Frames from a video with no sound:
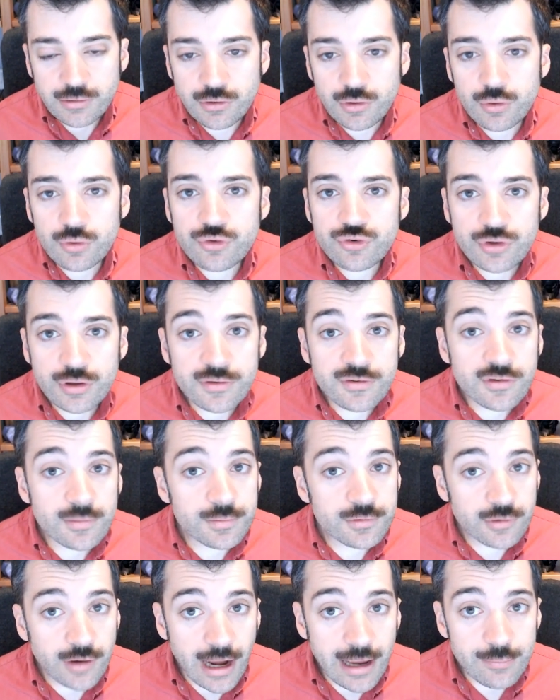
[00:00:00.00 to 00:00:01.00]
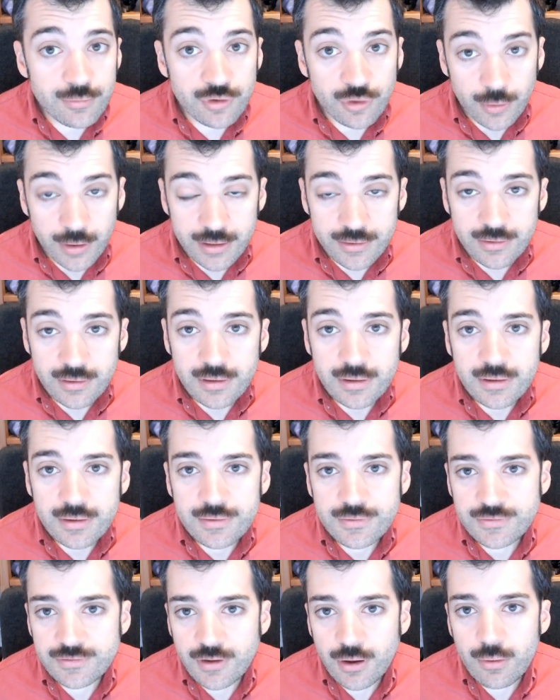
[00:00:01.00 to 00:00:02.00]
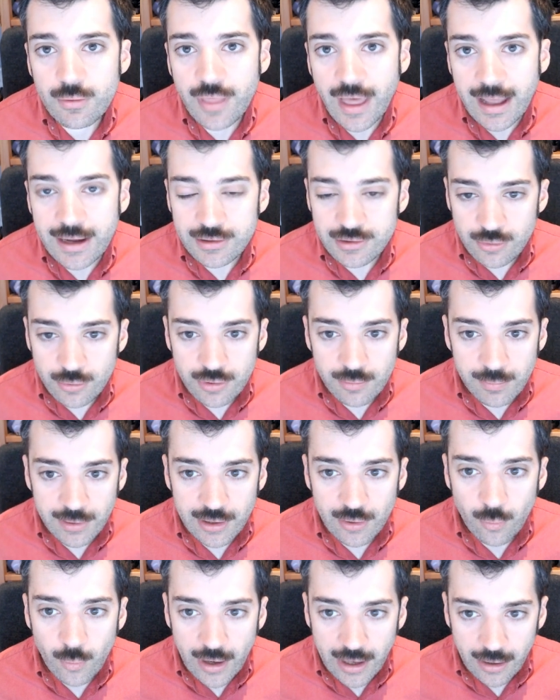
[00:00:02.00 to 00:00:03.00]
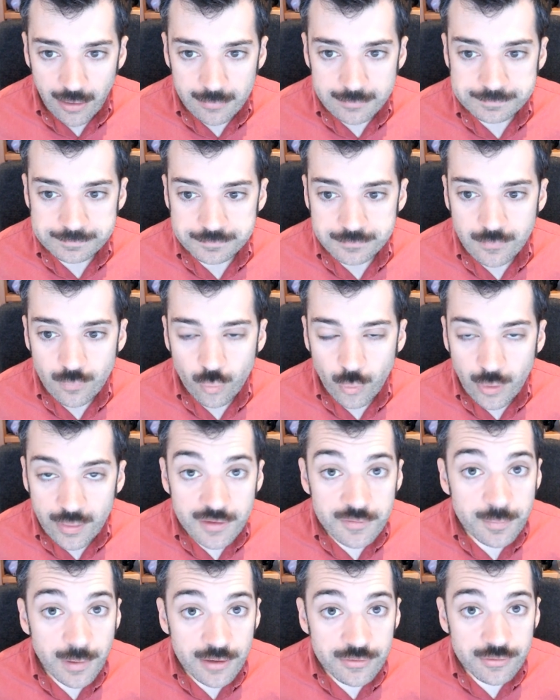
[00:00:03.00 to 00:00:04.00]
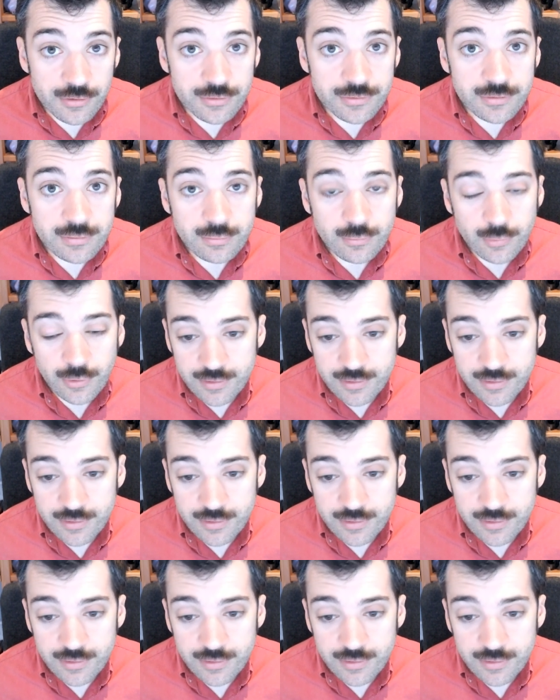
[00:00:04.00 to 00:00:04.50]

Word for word: you should subscribe to it so that you can be aware when these puzzles,